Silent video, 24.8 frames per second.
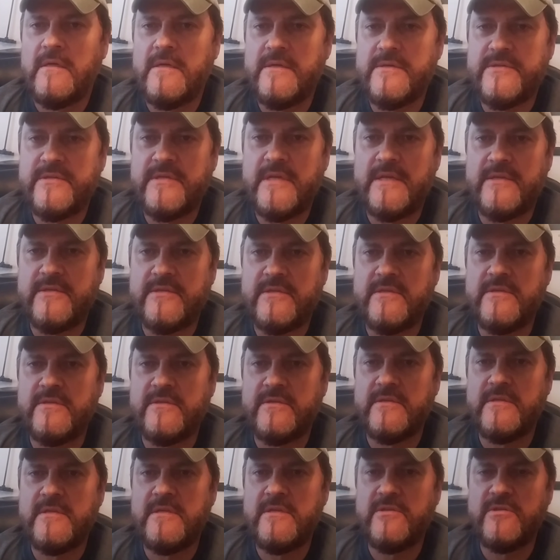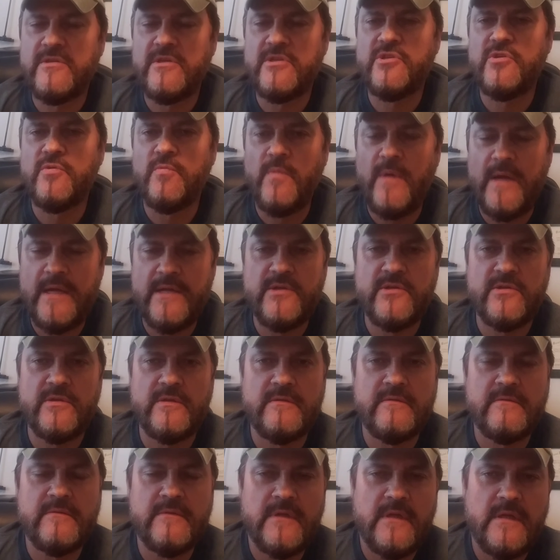assesses the
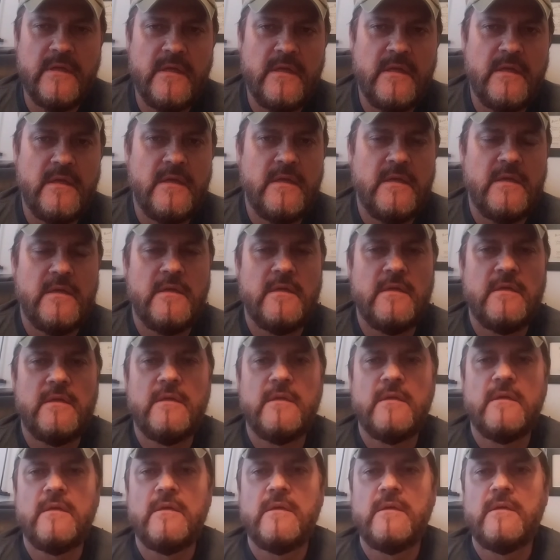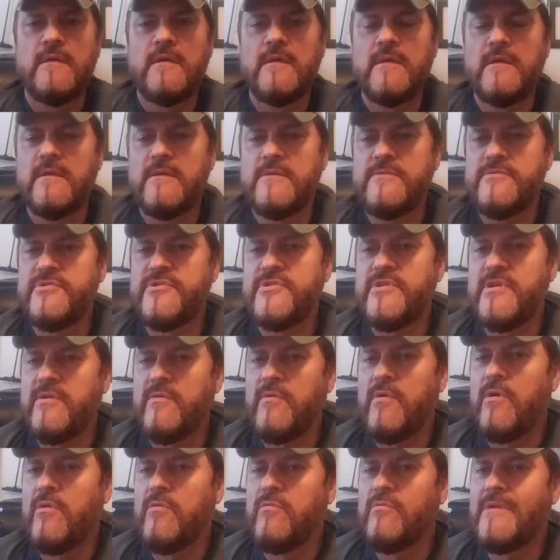situation. Uh,
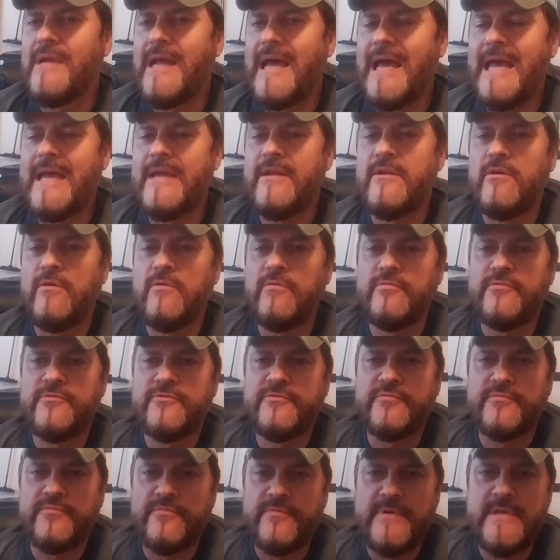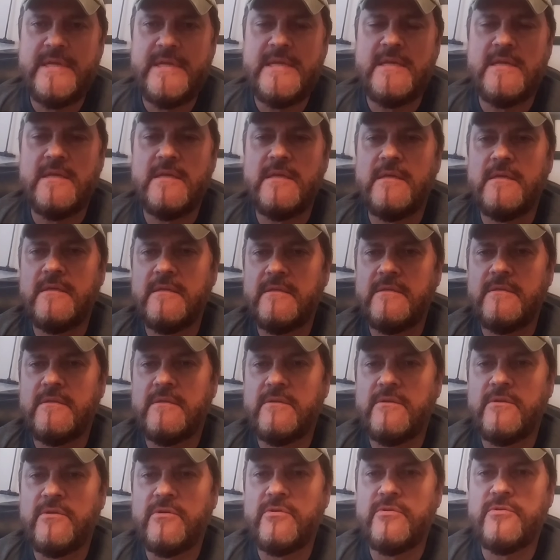0903,
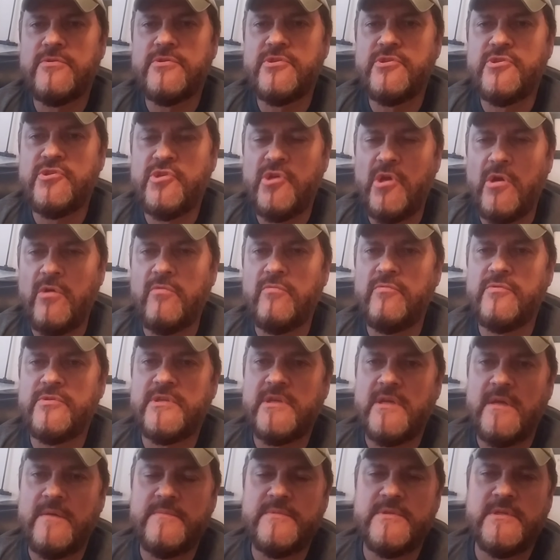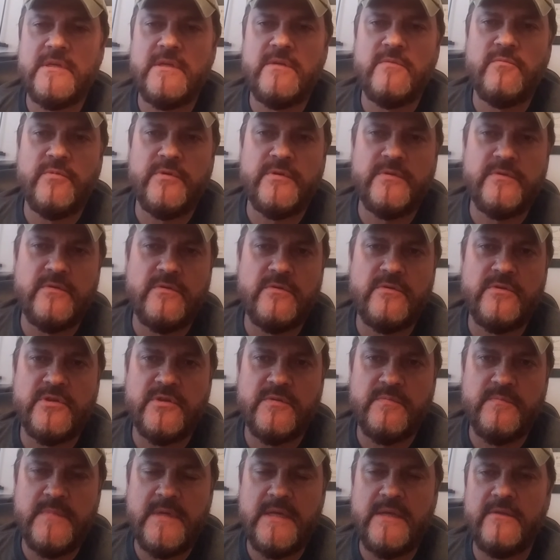Nurse Jones comes in with Nurse
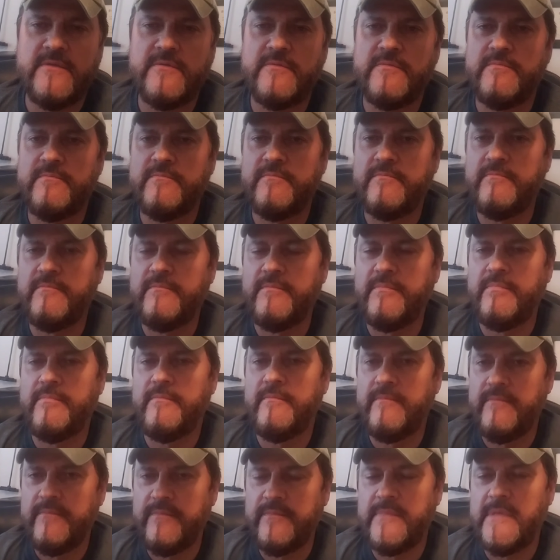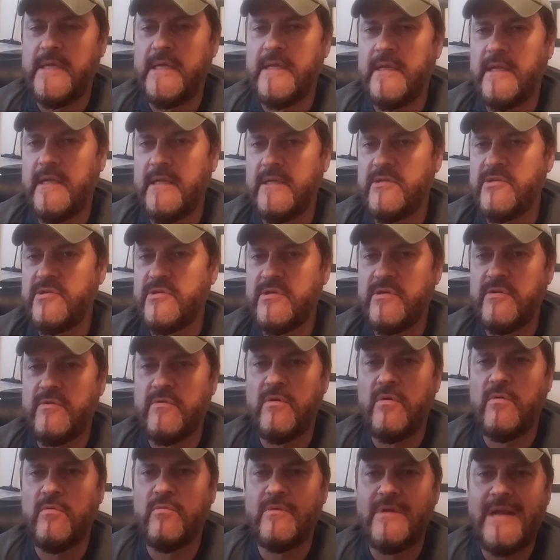Smith, and at
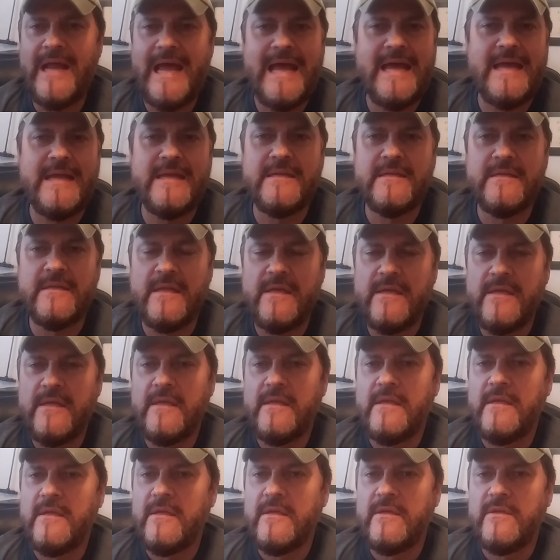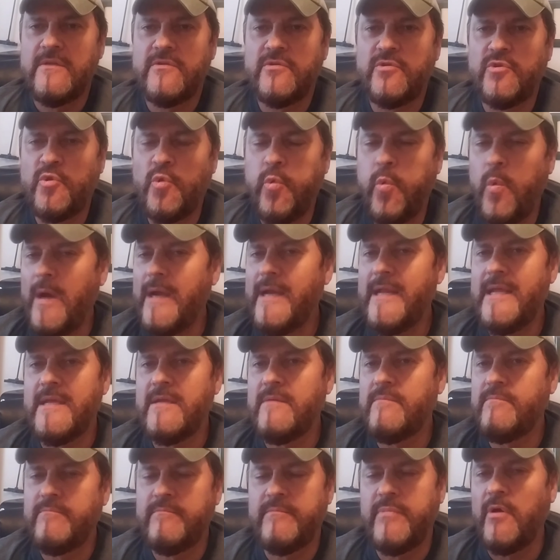
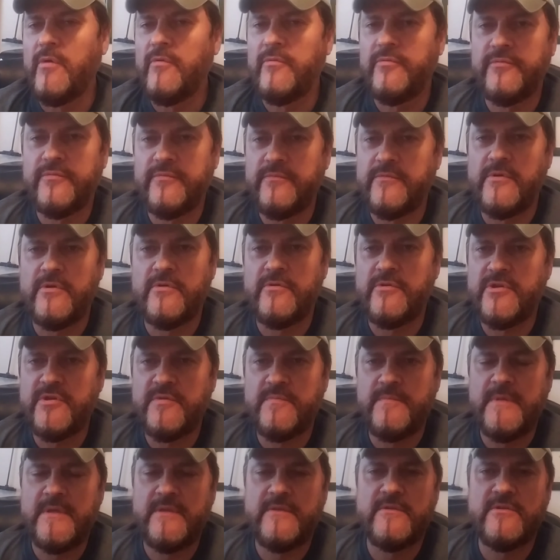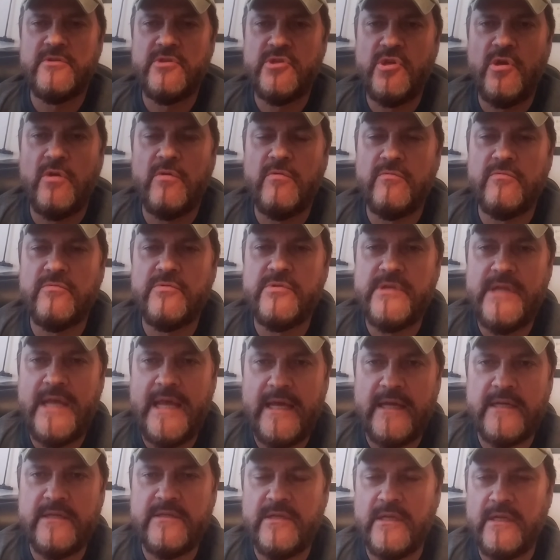0920, both Nurse Smith and Jones
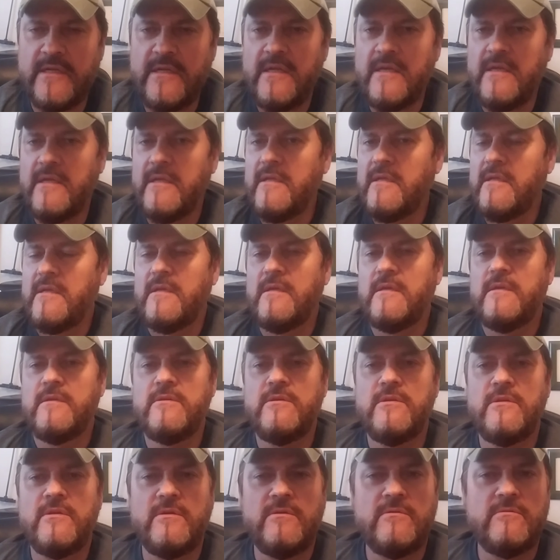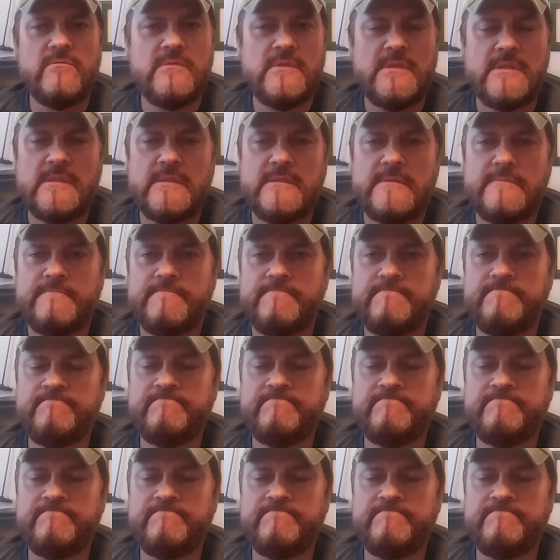exit. You know, um,